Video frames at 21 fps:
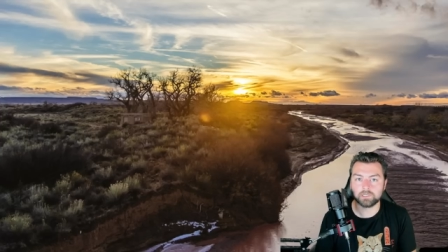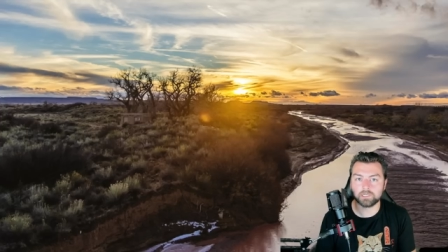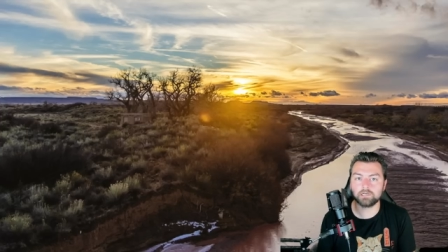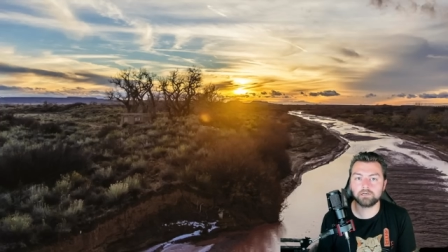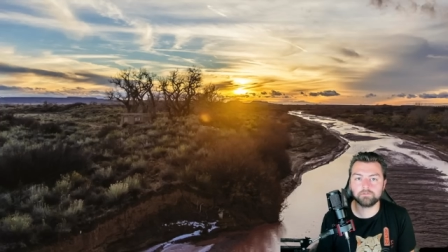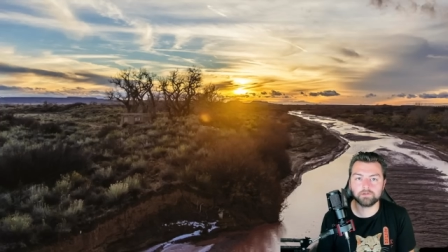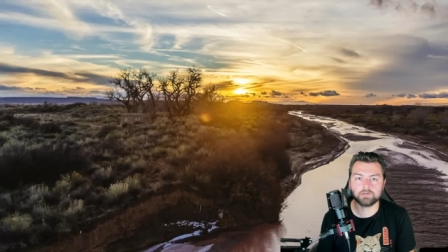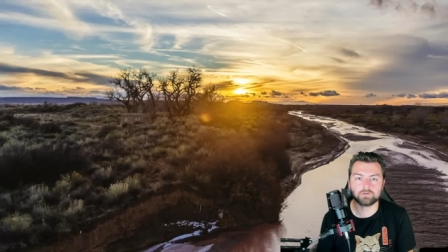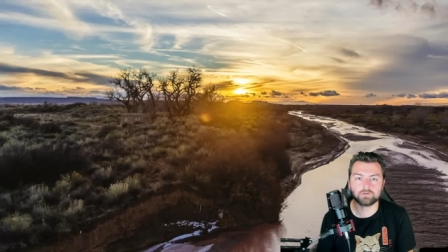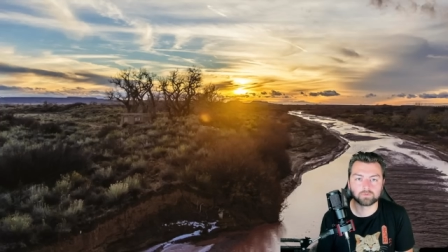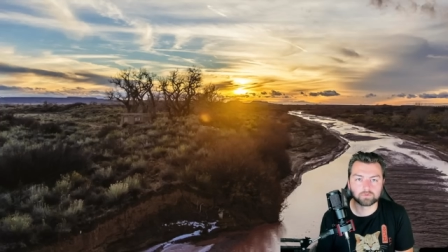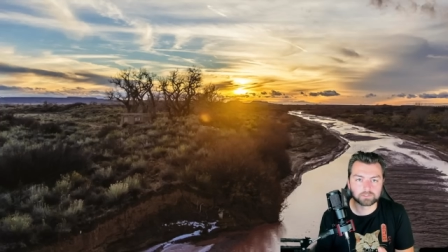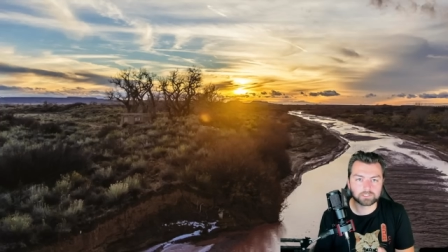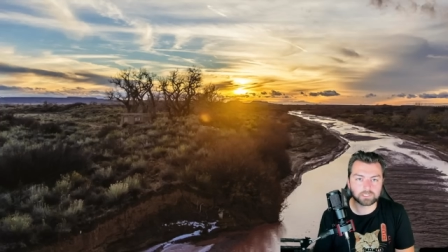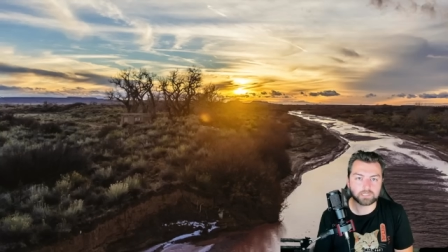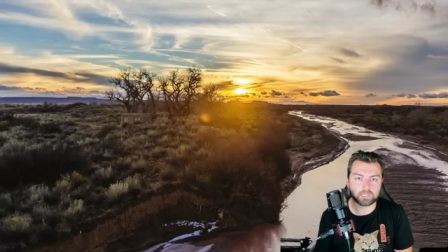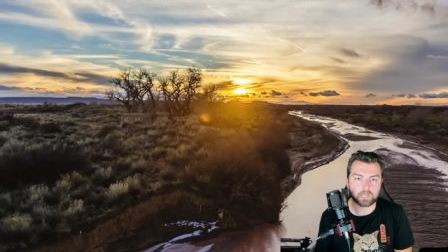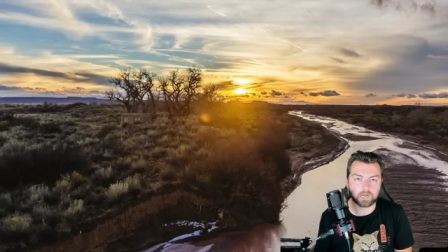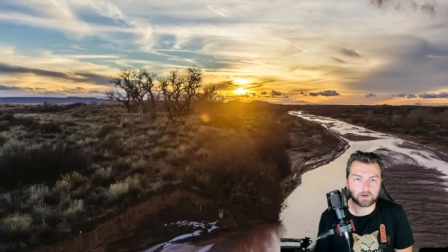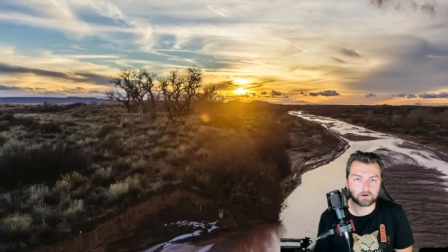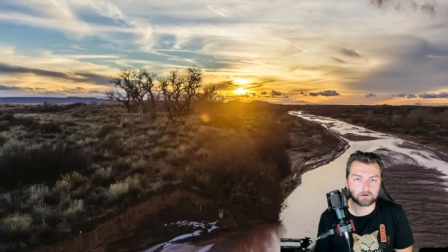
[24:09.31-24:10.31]
Individuals in
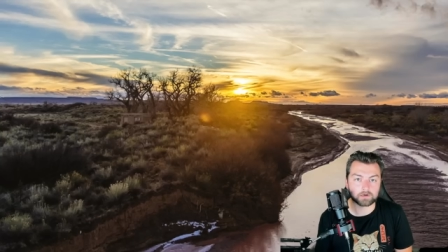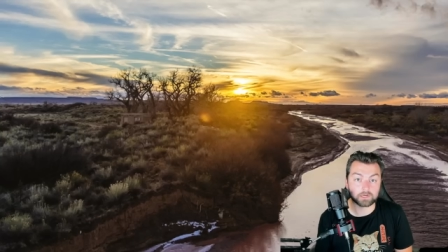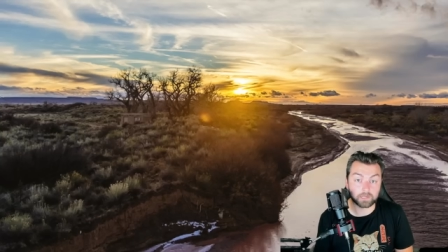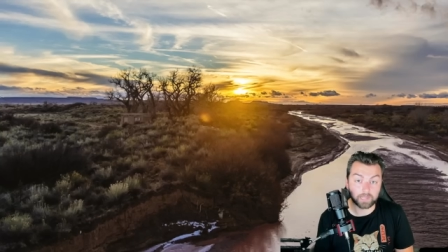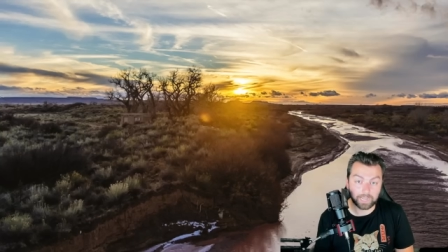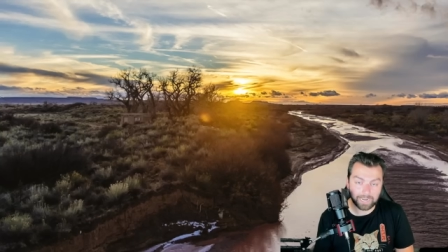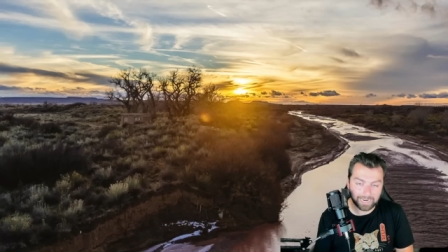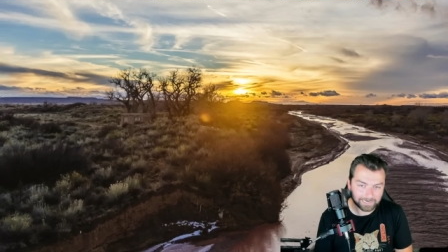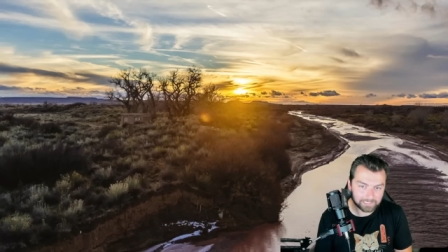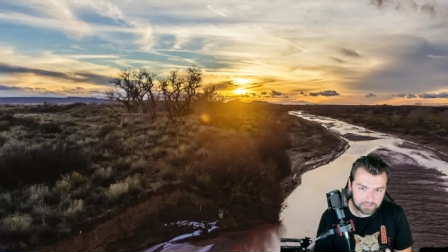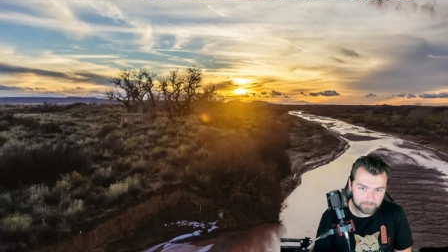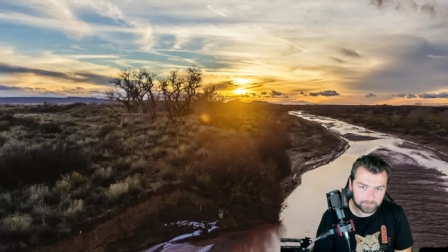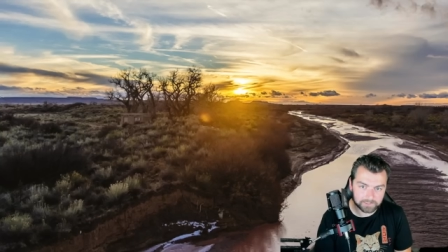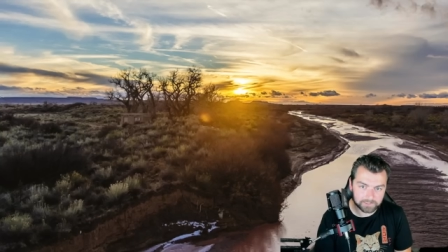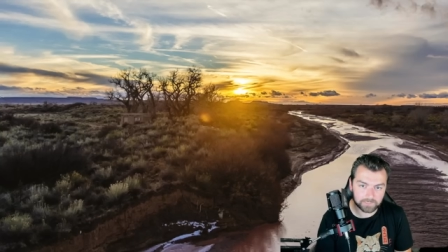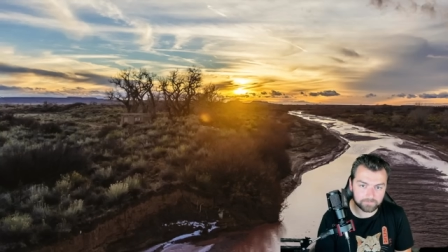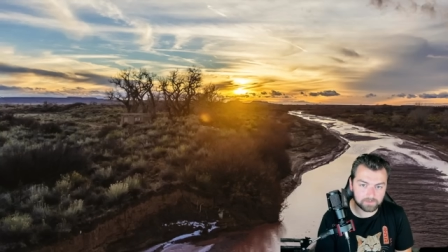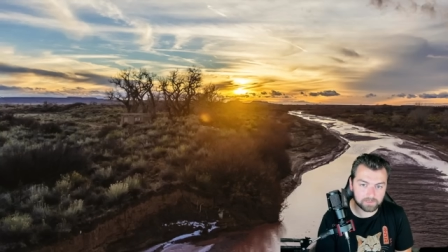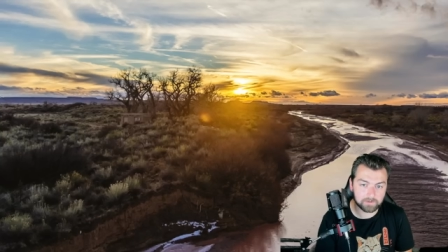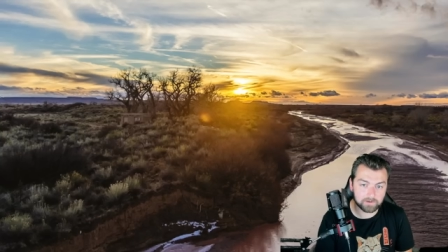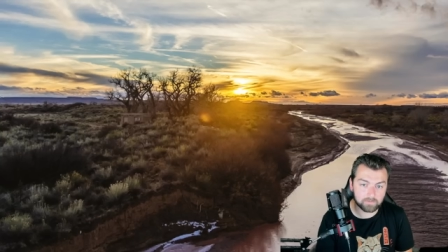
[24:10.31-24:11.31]
the area had to
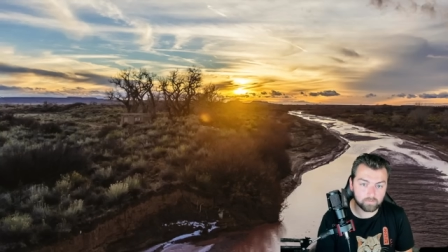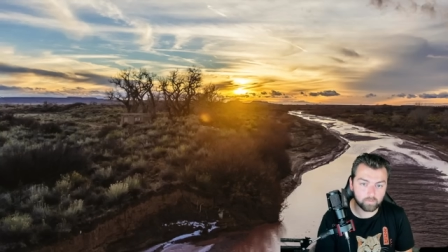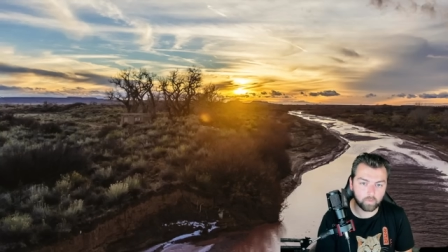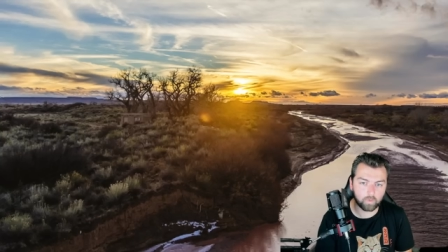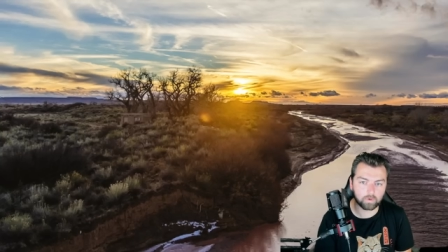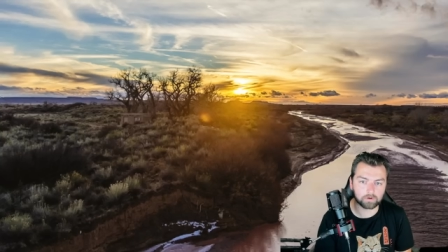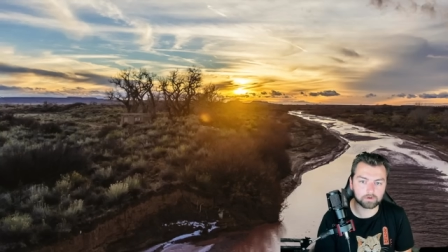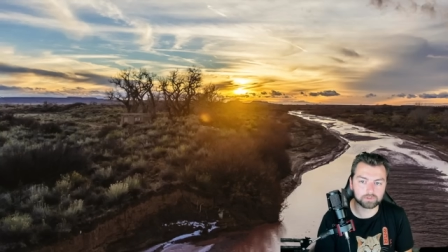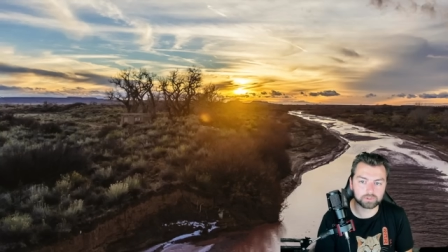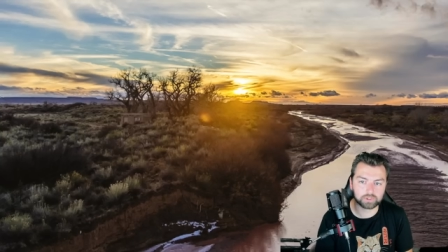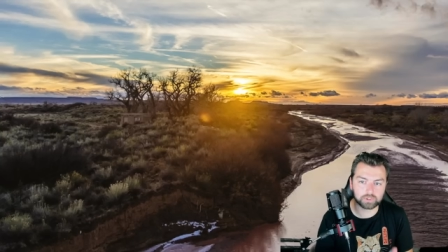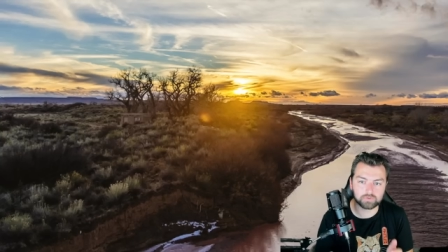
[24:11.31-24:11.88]
specifically be warned